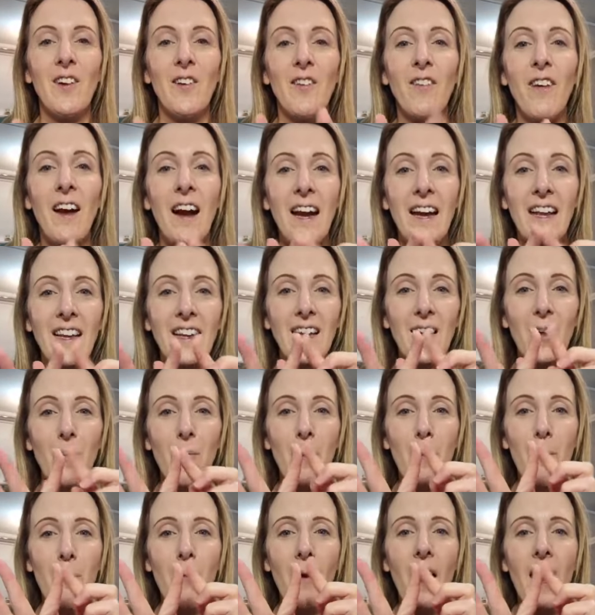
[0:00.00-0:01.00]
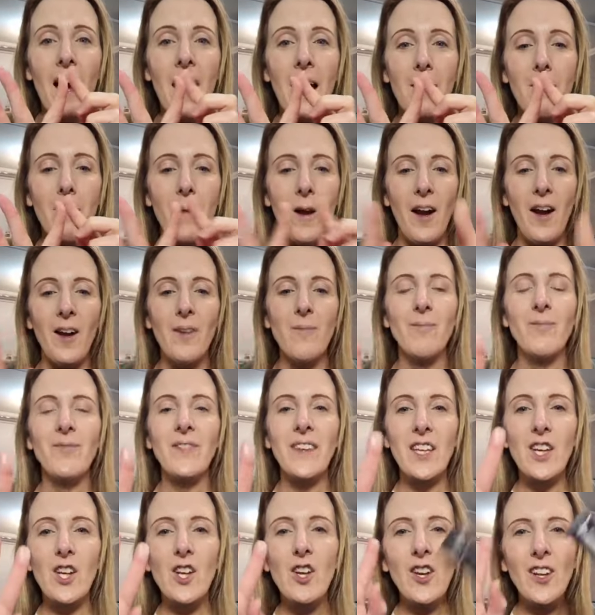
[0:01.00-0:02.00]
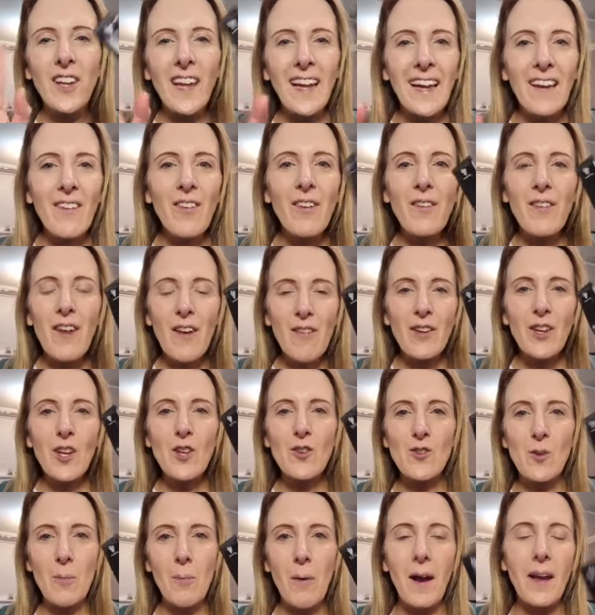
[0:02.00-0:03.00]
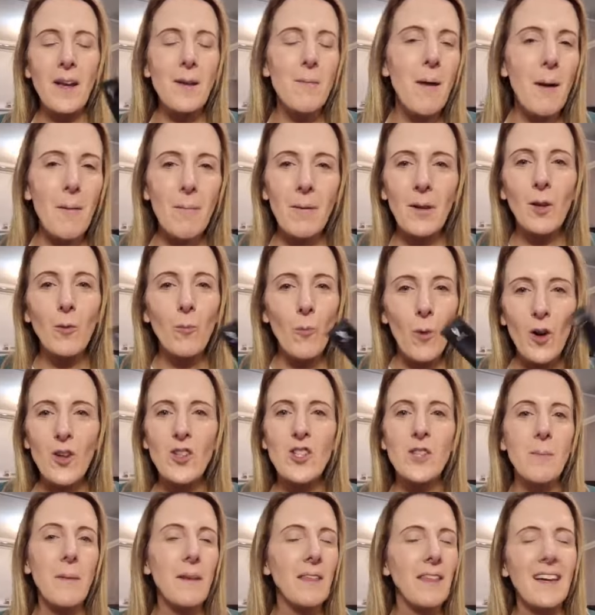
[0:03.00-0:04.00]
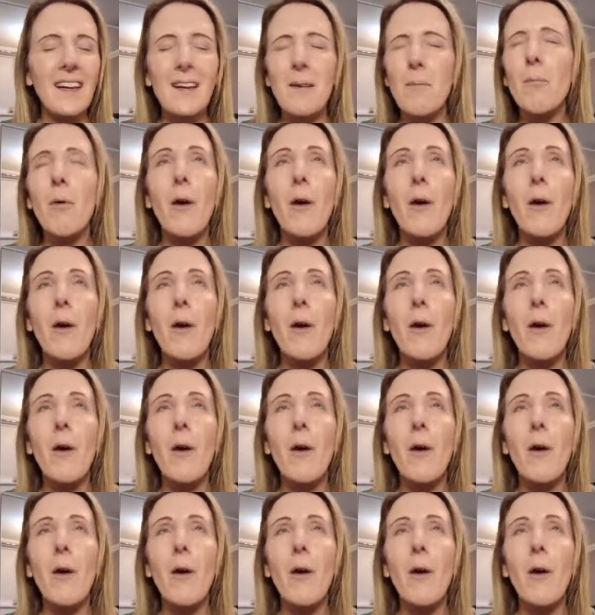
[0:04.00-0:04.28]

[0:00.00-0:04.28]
Right, a little bit of primer. You know, like if you've never used a primer, you might be watching me thinking,